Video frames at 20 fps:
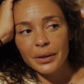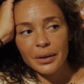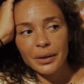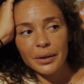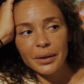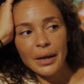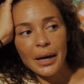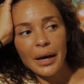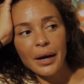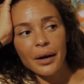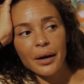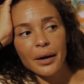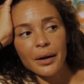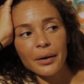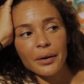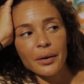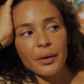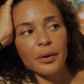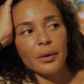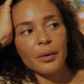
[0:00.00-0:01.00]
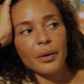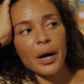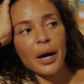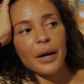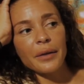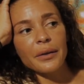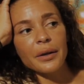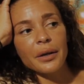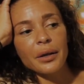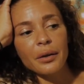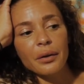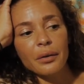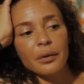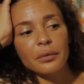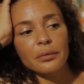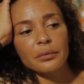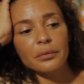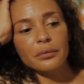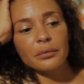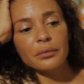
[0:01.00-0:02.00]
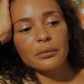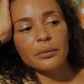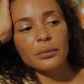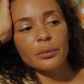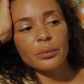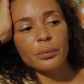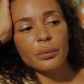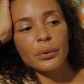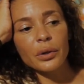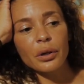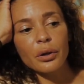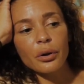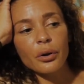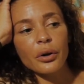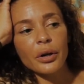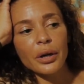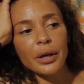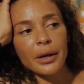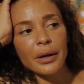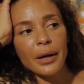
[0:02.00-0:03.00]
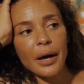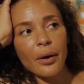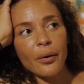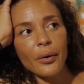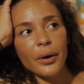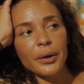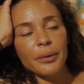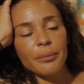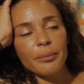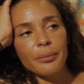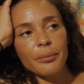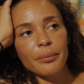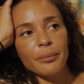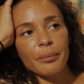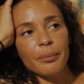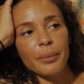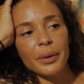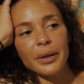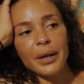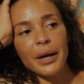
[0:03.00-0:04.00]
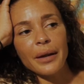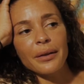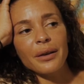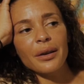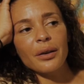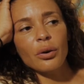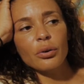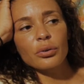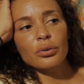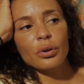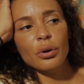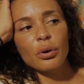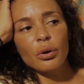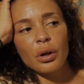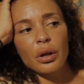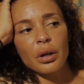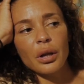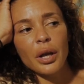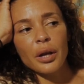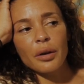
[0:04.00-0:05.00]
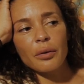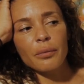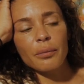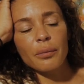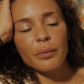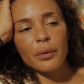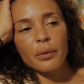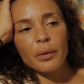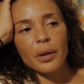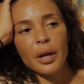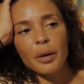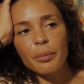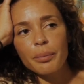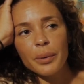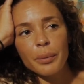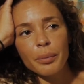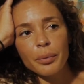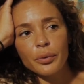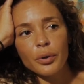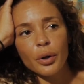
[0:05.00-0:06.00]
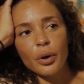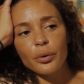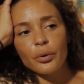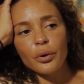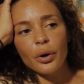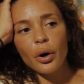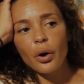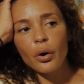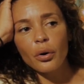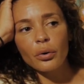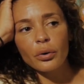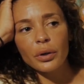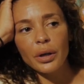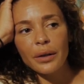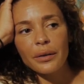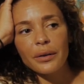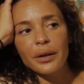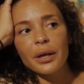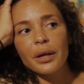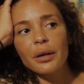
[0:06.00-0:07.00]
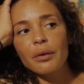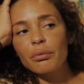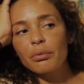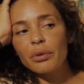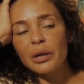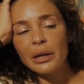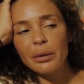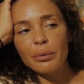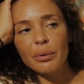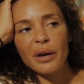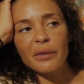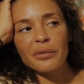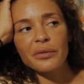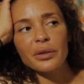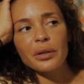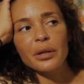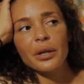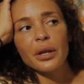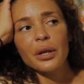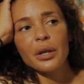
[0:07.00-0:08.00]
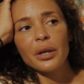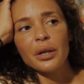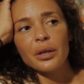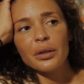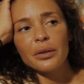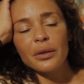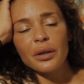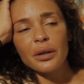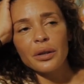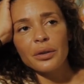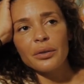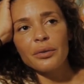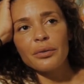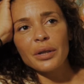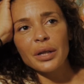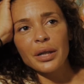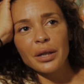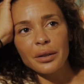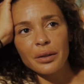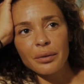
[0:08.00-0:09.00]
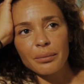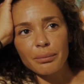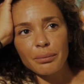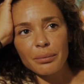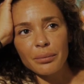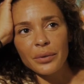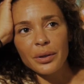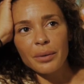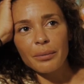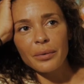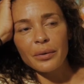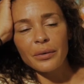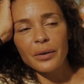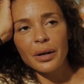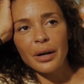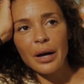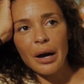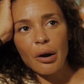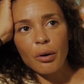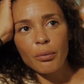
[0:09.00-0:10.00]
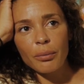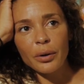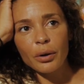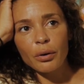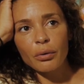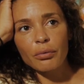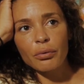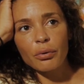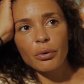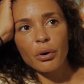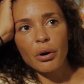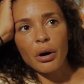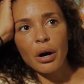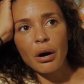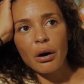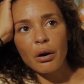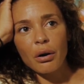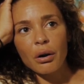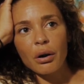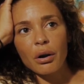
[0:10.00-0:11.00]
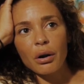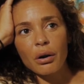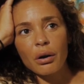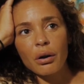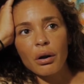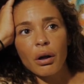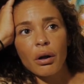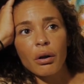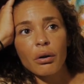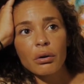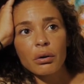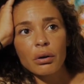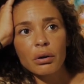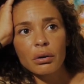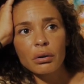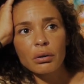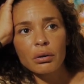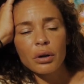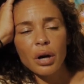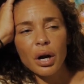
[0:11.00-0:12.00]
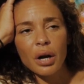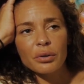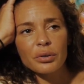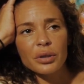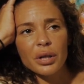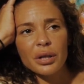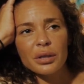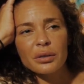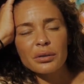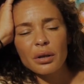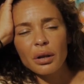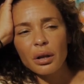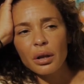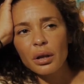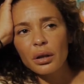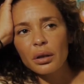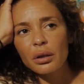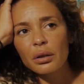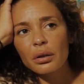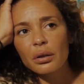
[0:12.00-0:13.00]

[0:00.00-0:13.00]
yeah, I think we're learning now, but I think also a lot of people don't know. They think really we have to drink the cow milk for our kalk. How say this, kalk?